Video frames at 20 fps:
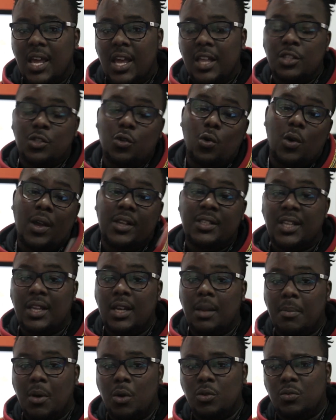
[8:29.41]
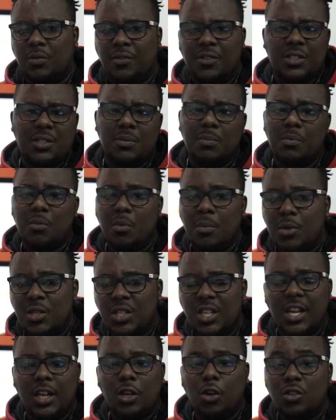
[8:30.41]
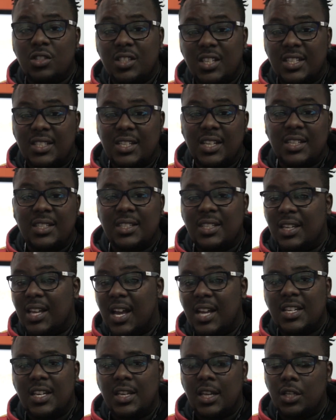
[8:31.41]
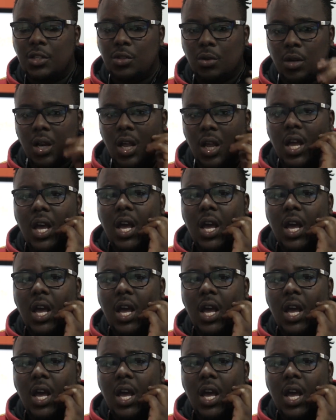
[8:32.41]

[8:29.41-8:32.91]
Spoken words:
And so I said about if it's music and consistency, Guardian Angel.